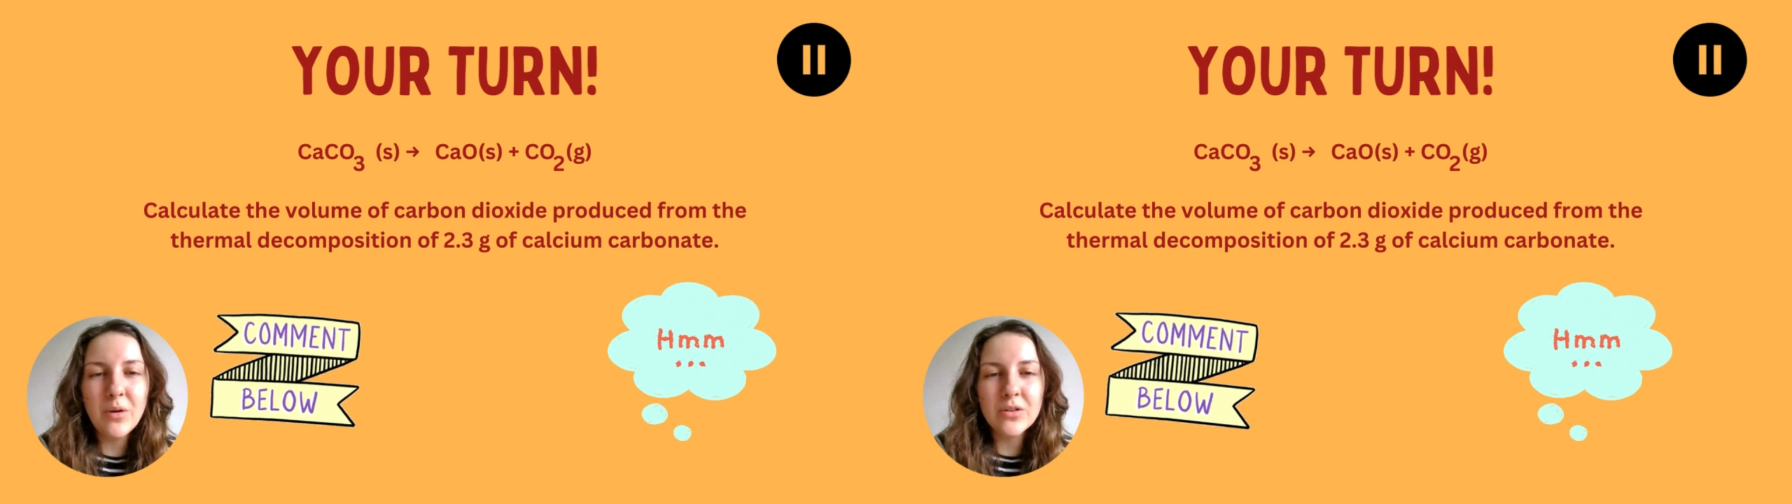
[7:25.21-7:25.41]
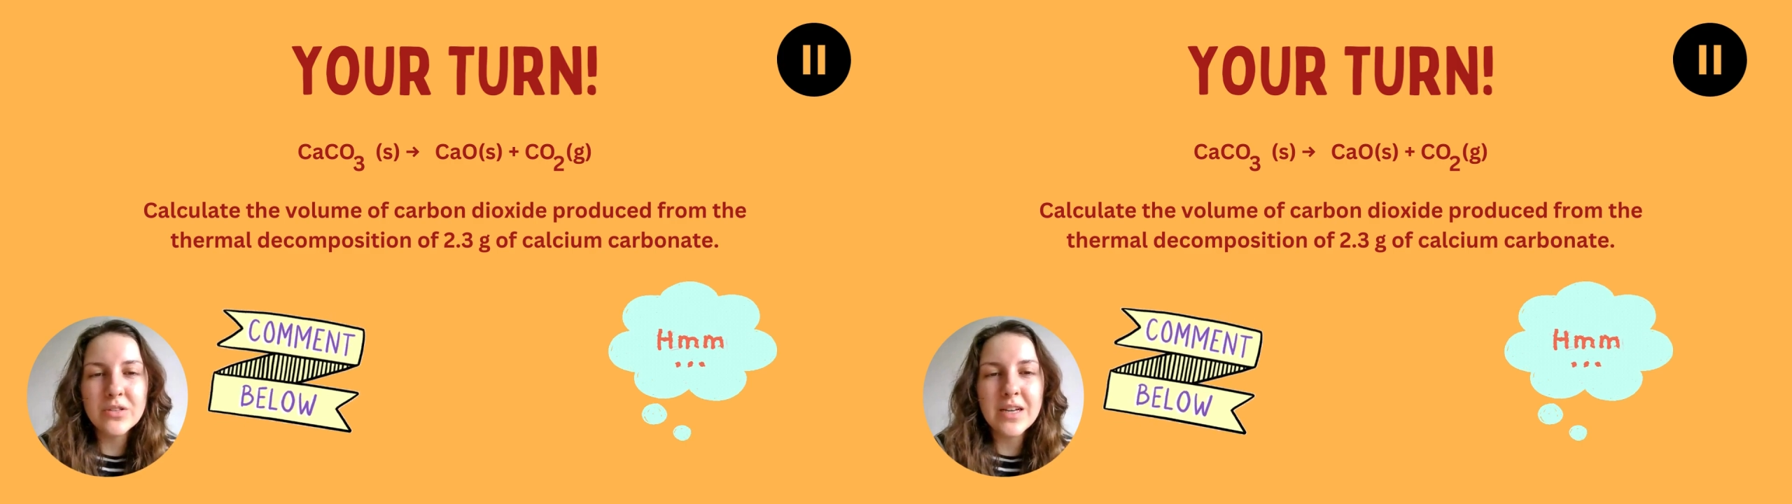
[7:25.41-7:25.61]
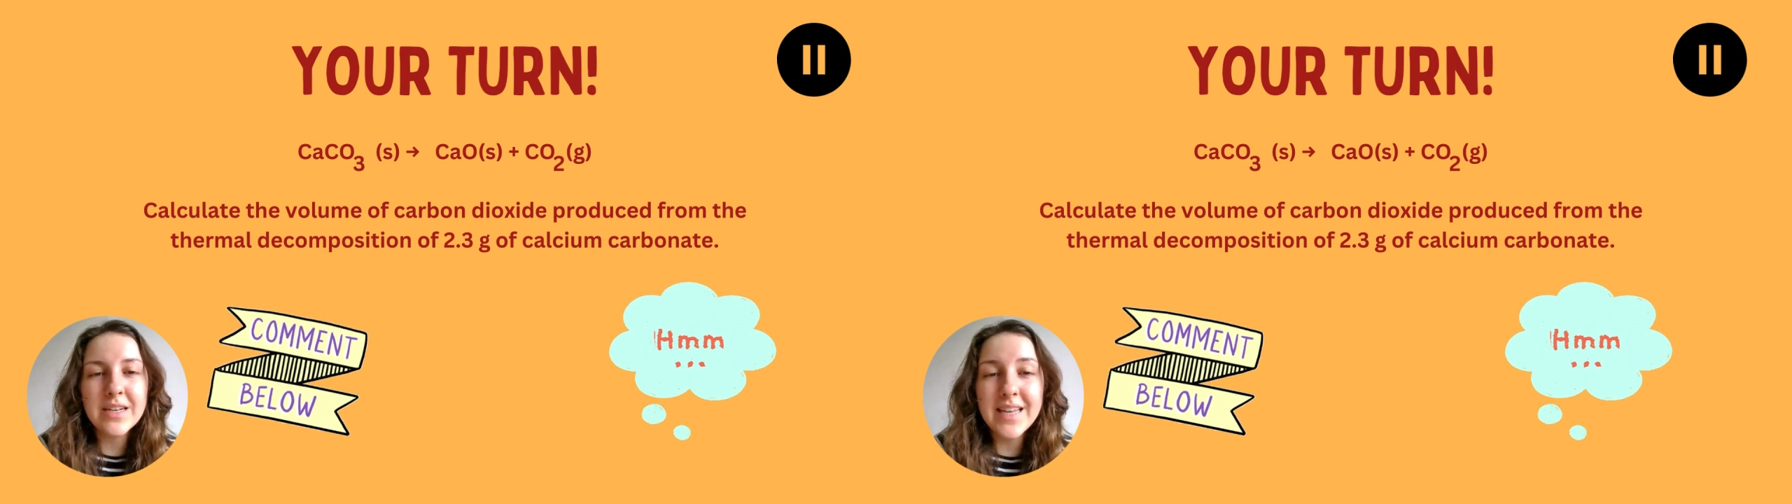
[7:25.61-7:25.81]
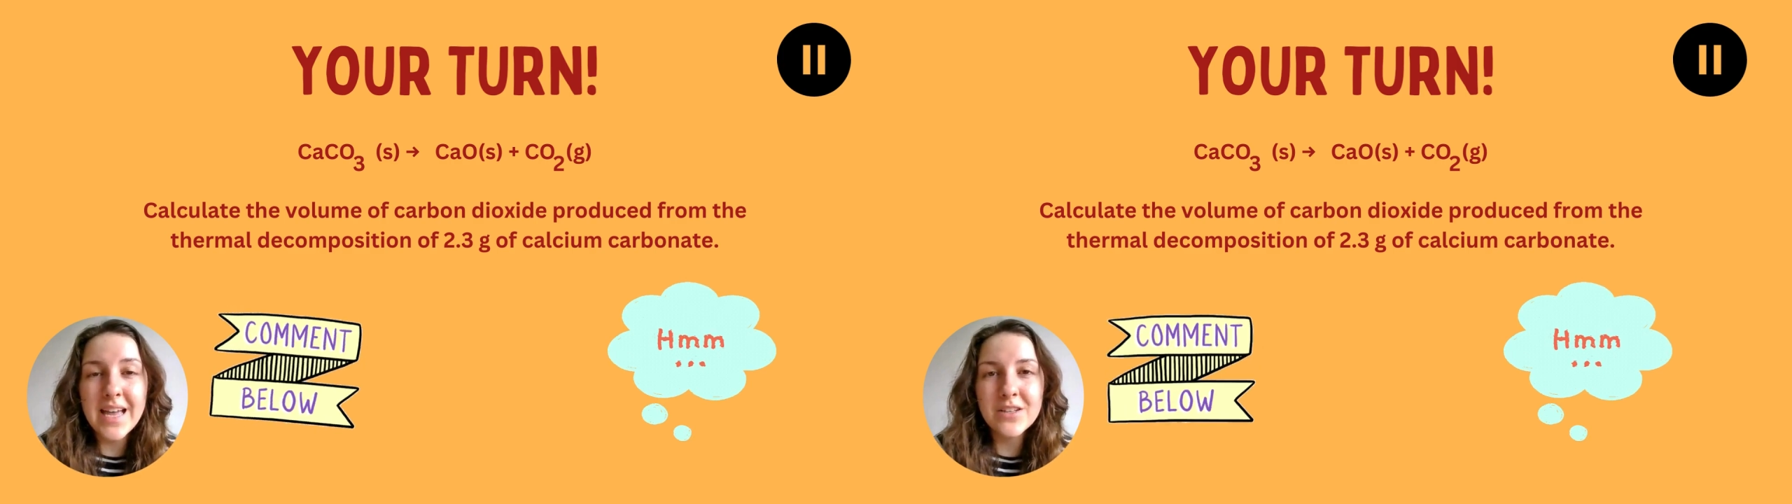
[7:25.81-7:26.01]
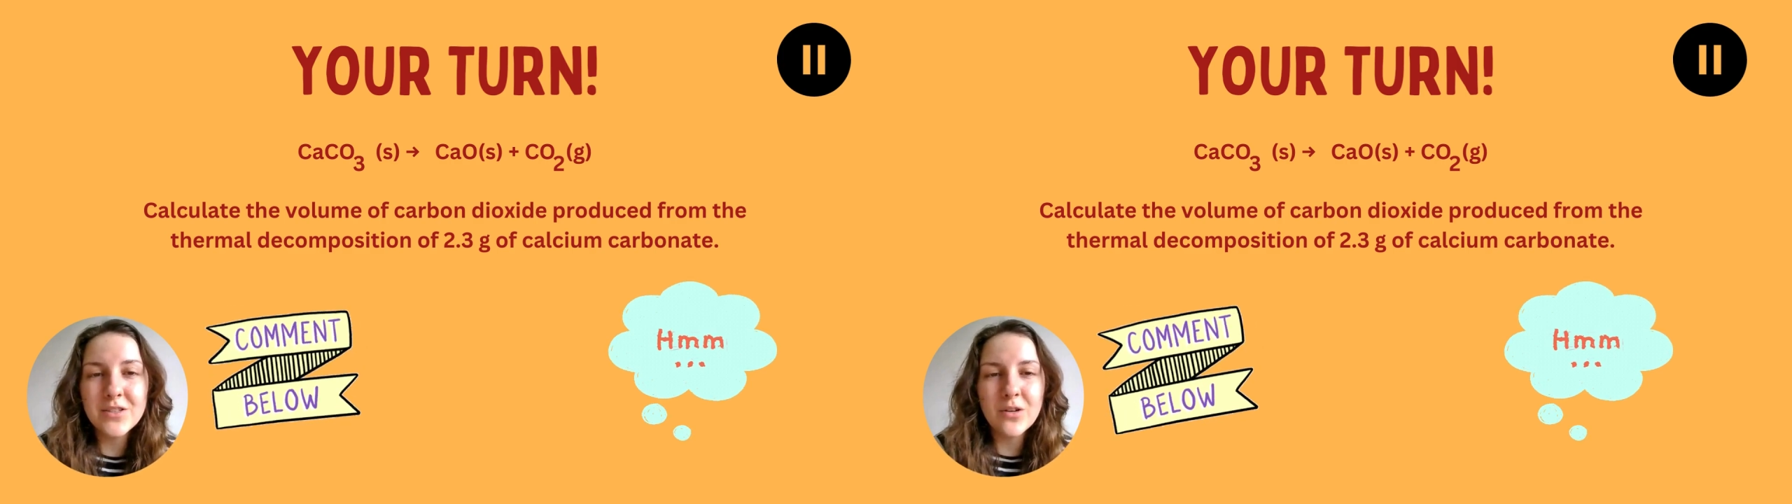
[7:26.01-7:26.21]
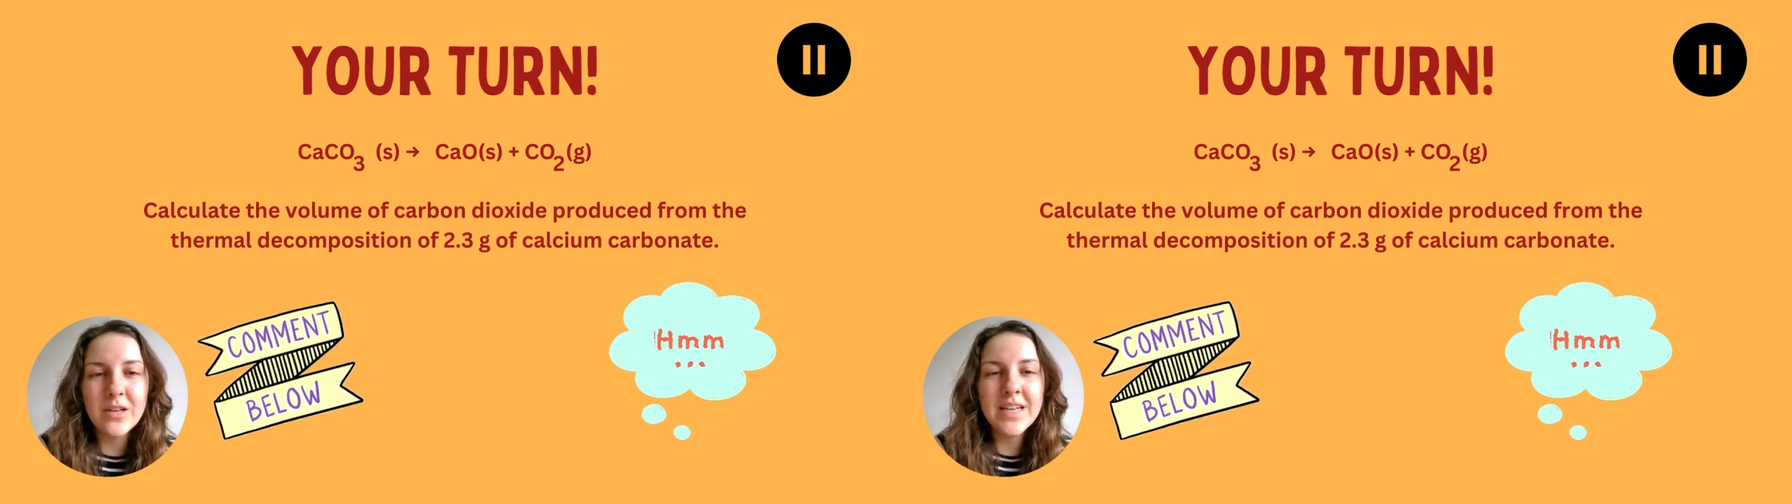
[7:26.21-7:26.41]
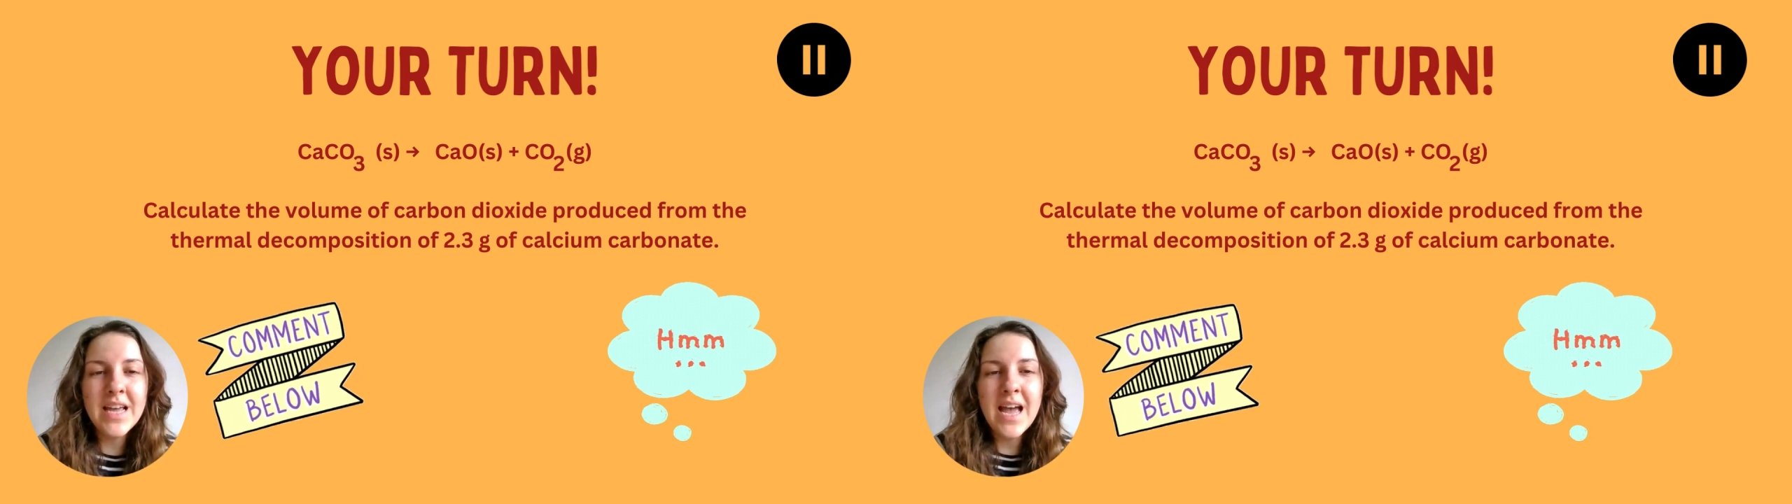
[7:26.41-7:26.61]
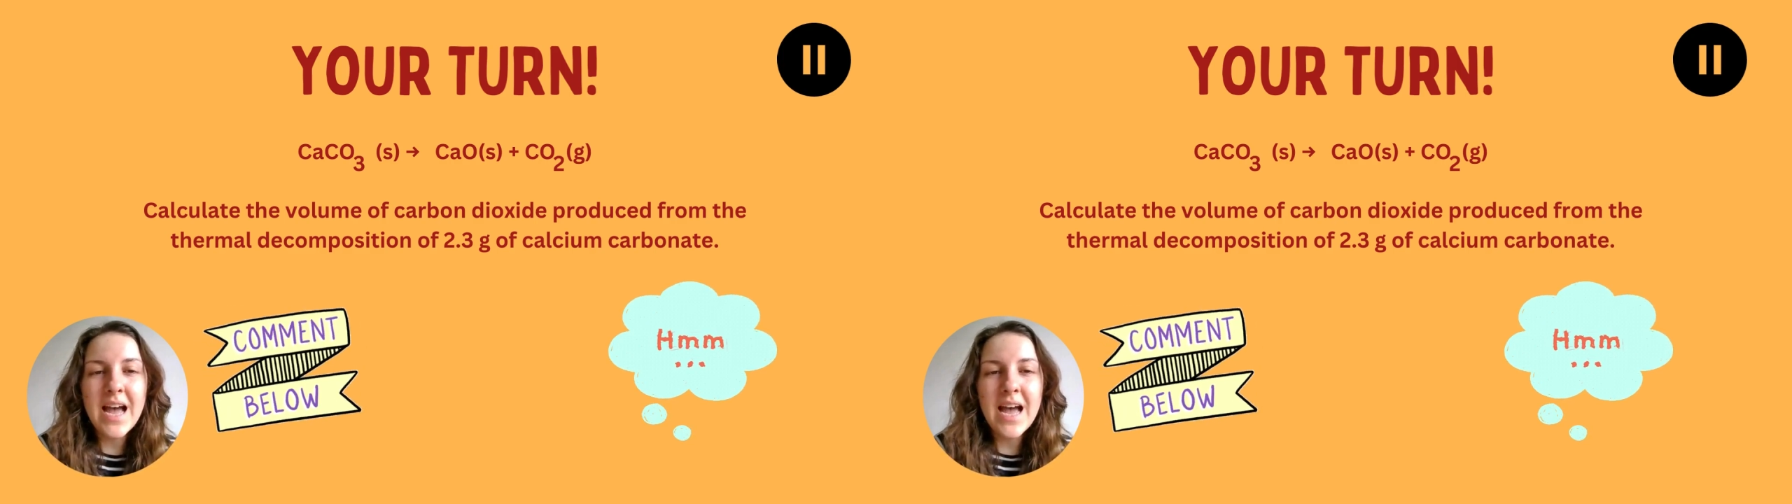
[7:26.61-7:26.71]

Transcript: oxide, again a solid,